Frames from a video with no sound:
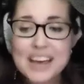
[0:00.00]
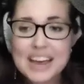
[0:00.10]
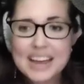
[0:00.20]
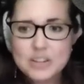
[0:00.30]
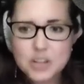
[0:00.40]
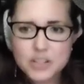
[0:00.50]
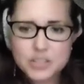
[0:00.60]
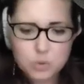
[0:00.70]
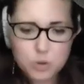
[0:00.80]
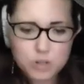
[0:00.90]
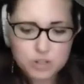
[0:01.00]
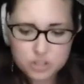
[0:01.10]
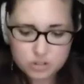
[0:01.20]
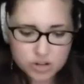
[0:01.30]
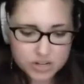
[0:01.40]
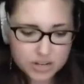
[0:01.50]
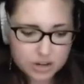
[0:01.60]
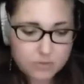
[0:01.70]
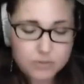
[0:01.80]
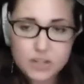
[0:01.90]
And also we're just trying to get
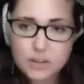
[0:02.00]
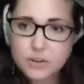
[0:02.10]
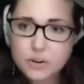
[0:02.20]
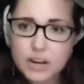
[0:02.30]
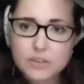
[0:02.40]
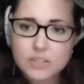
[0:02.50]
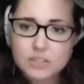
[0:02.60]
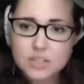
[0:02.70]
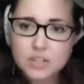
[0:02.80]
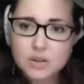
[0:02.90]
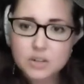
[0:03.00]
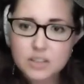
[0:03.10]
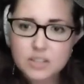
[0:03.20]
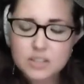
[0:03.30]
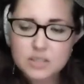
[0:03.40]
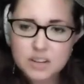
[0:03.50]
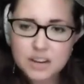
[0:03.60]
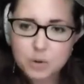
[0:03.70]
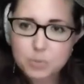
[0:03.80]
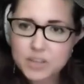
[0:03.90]
our feet on the ground and, you know, get this
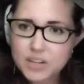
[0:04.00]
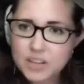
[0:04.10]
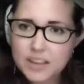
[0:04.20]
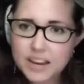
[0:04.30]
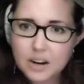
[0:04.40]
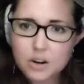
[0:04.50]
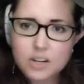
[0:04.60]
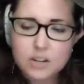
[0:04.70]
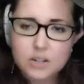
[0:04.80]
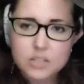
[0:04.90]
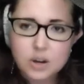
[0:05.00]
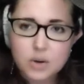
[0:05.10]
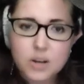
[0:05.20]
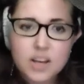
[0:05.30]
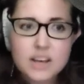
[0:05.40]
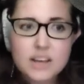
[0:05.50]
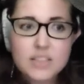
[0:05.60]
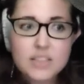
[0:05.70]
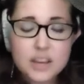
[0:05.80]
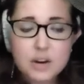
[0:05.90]
airplane in the air here. So
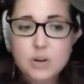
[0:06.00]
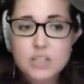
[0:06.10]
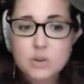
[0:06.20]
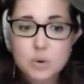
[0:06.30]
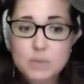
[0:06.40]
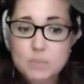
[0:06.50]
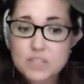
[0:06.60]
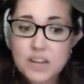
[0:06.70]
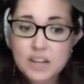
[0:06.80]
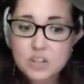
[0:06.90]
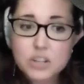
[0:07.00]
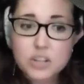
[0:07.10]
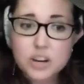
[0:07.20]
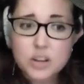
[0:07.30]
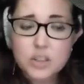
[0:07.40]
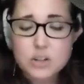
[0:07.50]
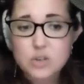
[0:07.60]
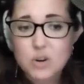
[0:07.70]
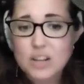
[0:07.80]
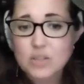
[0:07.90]
there is great potential there. There's
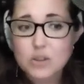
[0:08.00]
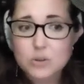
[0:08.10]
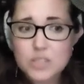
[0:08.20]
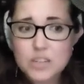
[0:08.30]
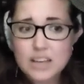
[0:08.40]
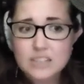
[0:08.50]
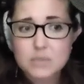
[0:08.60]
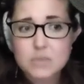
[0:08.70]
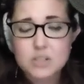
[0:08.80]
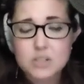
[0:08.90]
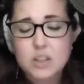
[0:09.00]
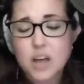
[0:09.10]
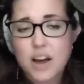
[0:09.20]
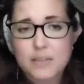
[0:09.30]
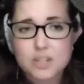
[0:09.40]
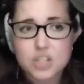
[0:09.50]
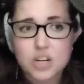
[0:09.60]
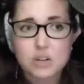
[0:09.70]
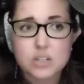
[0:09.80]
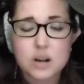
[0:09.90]
great enthusiasm. There's a lot of
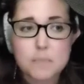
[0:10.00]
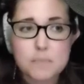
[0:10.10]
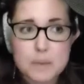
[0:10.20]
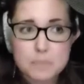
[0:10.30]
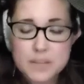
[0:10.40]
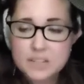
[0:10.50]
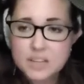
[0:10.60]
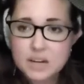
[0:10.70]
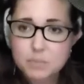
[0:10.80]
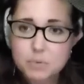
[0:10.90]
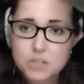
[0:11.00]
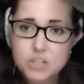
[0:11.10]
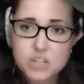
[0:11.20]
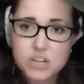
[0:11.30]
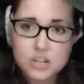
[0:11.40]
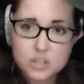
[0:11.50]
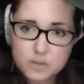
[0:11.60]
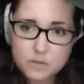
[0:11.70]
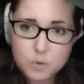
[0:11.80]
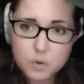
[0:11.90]
shared commitment and
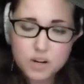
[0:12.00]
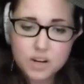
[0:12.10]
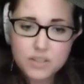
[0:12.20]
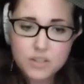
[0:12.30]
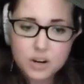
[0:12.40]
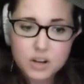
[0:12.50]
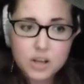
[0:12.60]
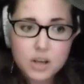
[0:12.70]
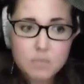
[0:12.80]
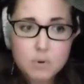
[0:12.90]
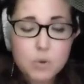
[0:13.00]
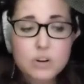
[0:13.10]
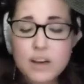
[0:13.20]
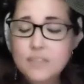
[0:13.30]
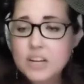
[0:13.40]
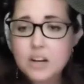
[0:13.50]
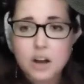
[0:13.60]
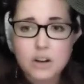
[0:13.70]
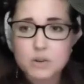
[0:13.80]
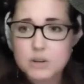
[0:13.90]
appreciation for one another. But we don't have any
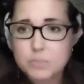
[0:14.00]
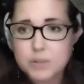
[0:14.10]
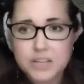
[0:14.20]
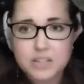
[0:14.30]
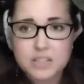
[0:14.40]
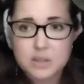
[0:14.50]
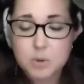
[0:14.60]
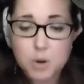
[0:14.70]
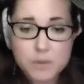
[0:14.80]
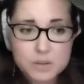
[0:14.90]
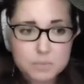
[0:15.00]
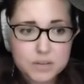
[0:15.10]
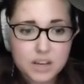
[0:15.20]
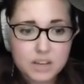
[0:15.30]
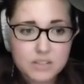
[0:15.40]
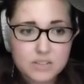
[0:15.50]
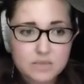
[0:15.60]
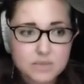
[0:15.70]
concrete plans at the moment because